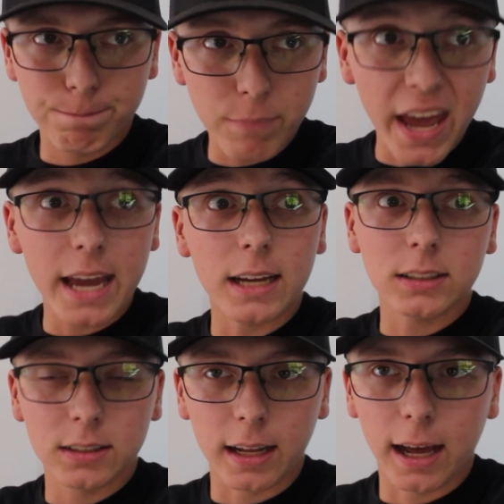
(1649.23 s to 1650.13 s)

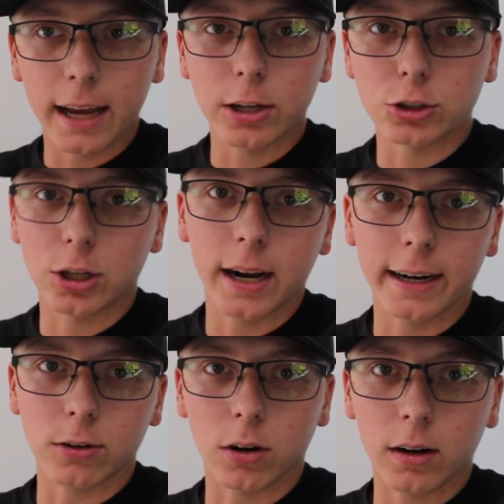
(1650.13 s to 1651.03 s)
pace that I could try
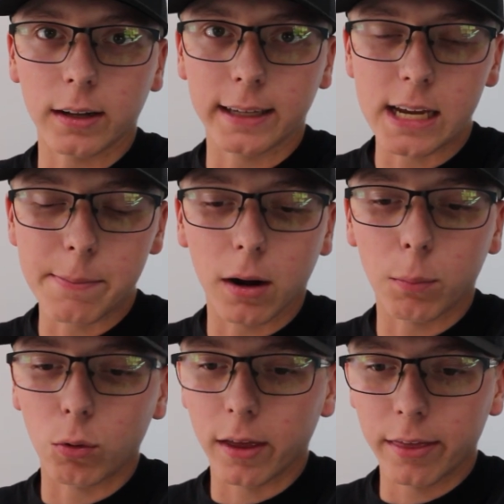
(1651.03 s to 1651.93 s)
and run and keep
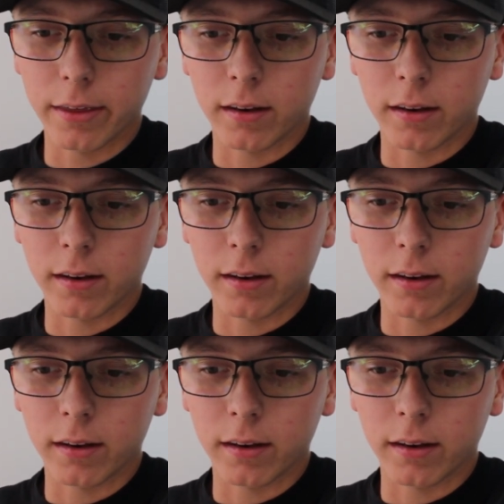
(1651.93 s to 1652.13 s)
up with,